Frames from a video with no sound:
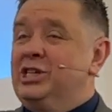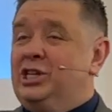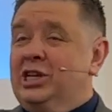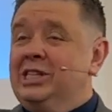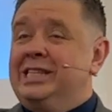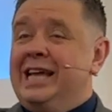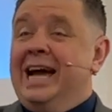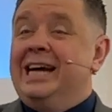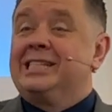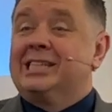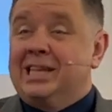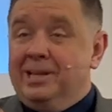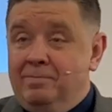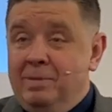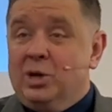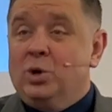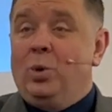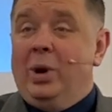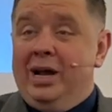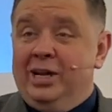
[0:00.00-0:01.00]
she's asking
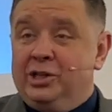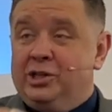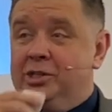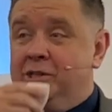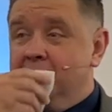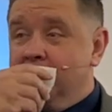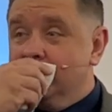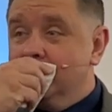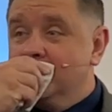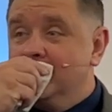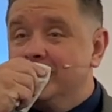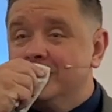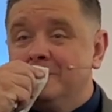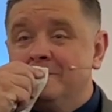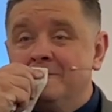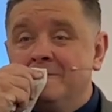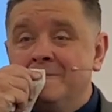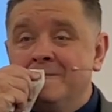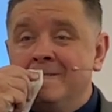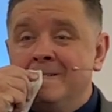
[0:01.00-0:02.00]
me questions.
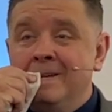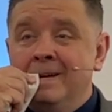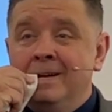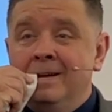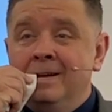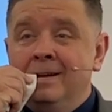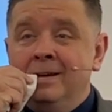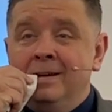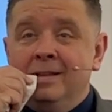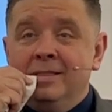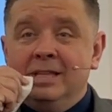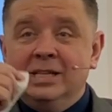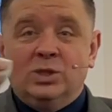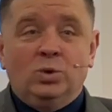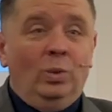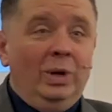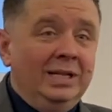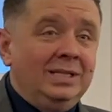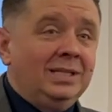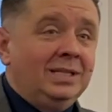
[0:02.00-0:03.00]
This
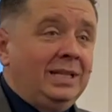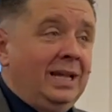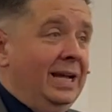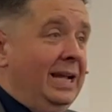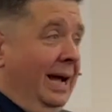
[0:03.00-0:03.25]
Wednesday,